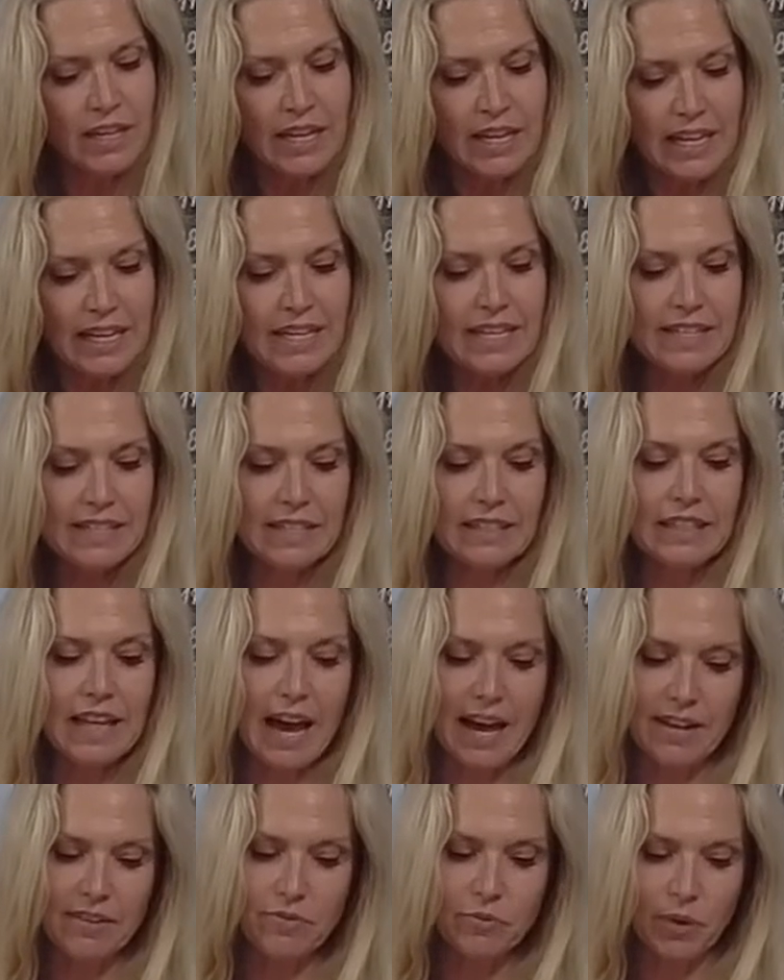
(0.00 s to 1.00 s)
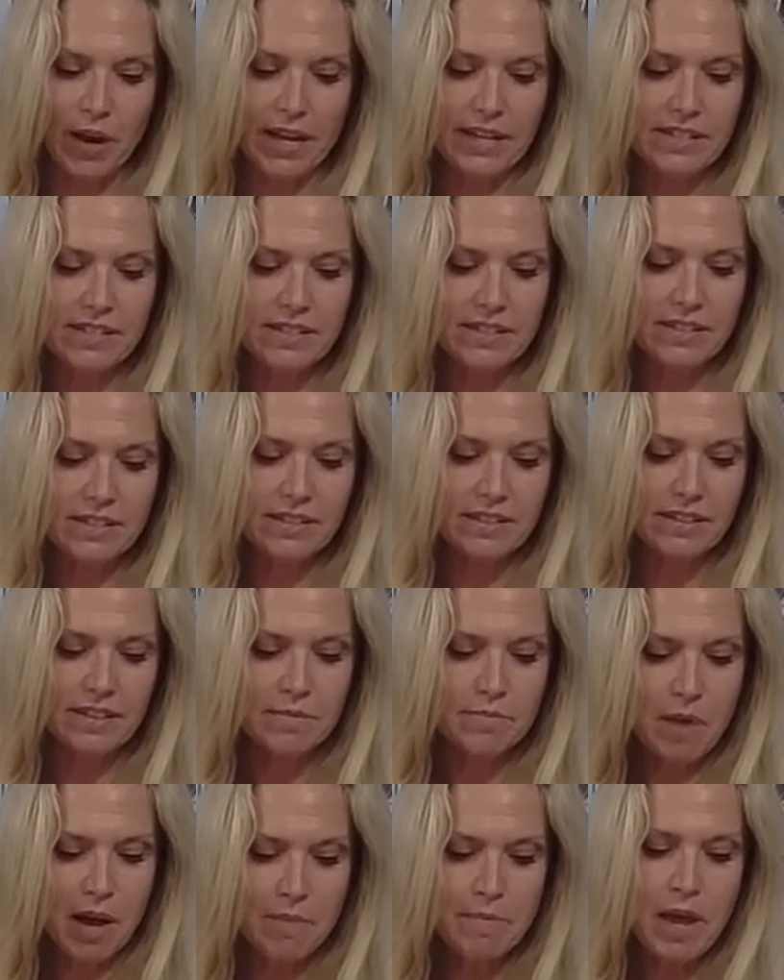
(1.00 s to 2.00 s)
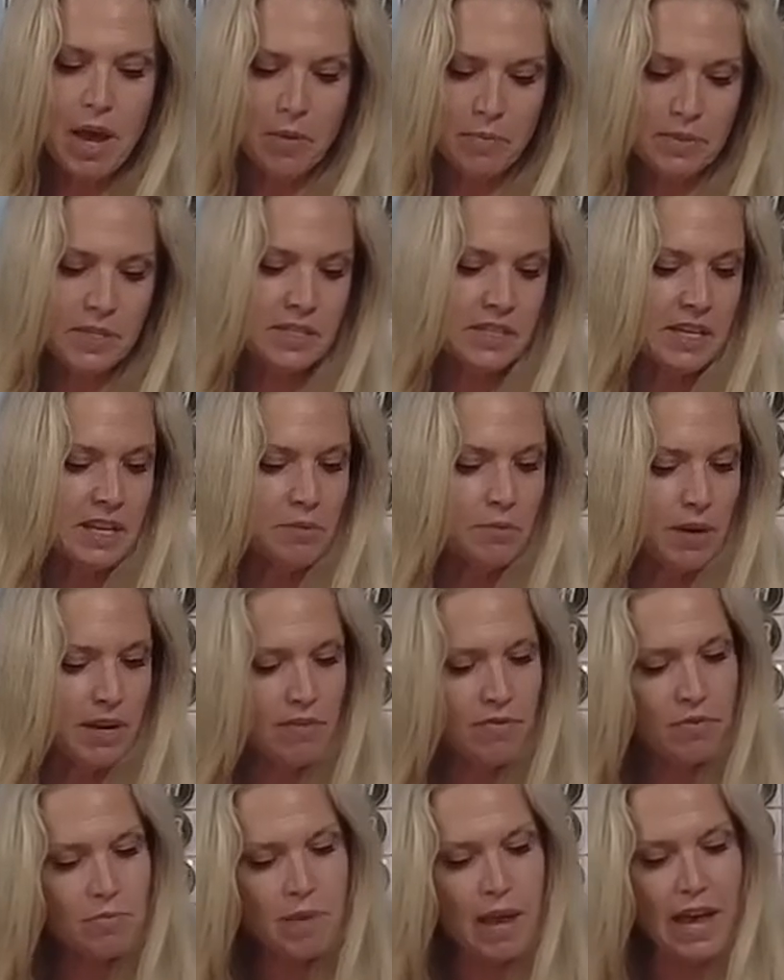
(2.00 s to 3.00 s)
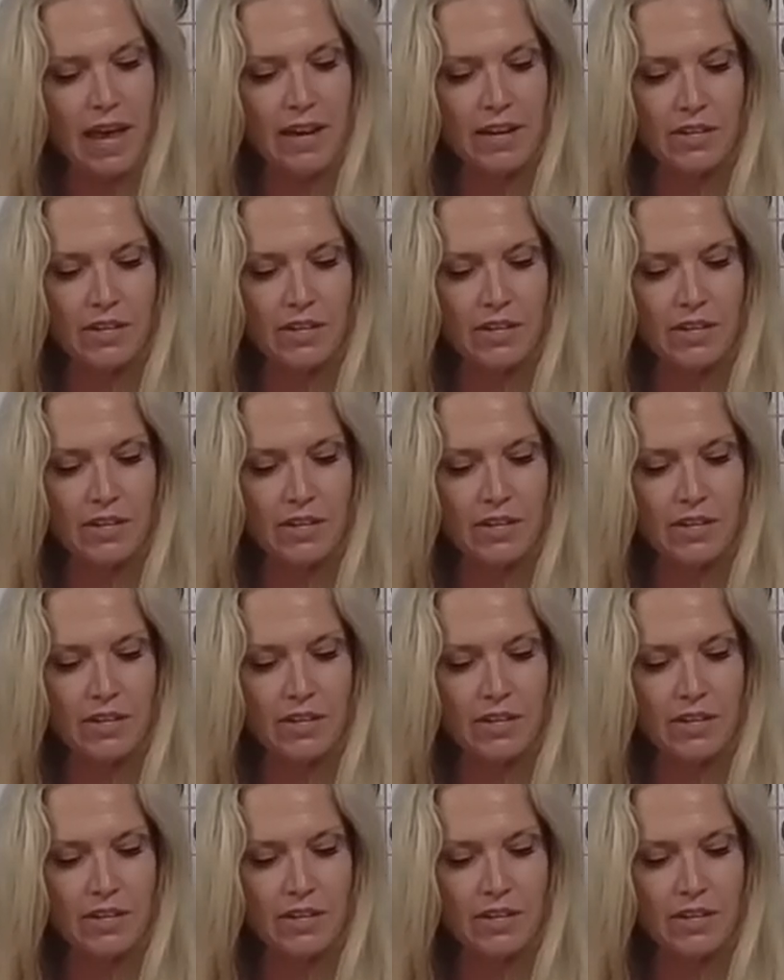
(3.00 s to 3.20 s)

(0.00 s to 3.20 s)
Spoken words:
He needs a lot of rest. Mom helps us get ready for bed,